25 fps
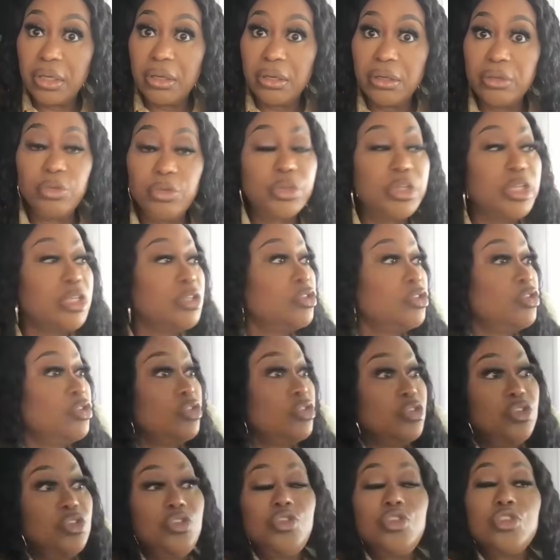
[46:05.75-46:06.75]
You
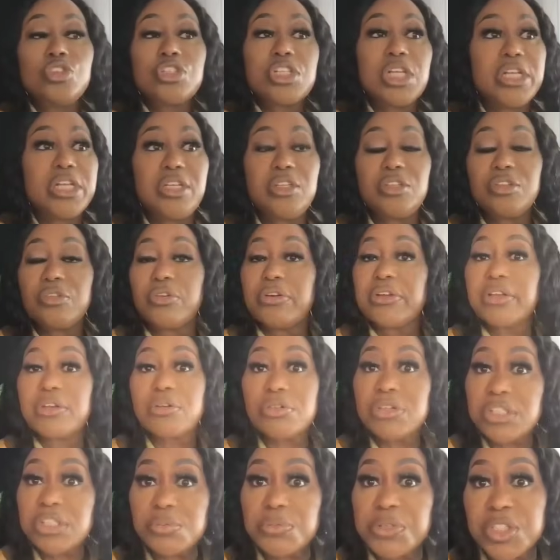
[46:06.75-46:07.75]
can usually during
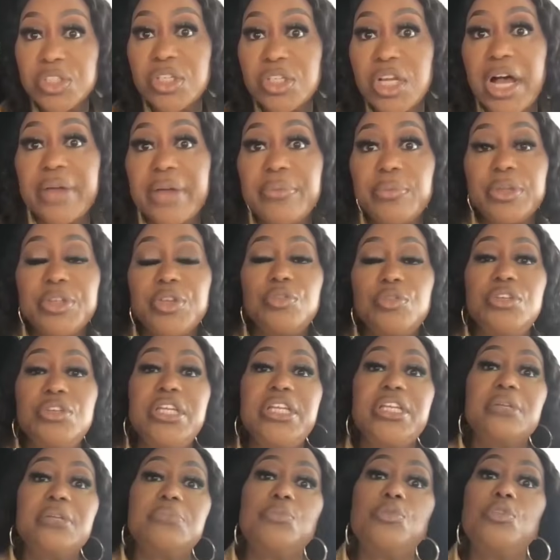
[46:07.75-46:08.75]
Christmas time when you
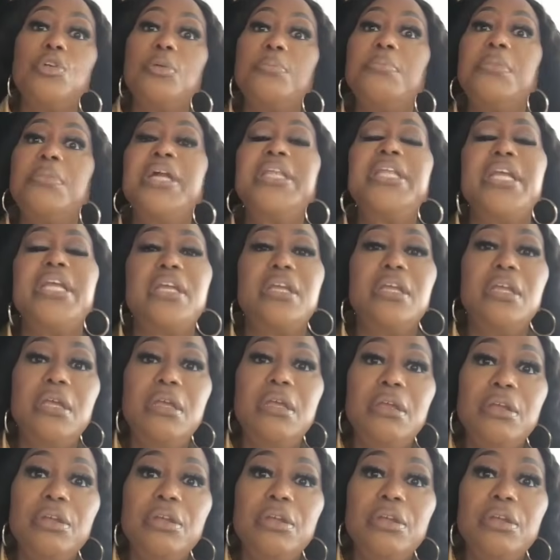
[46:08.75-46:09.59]
needed more money,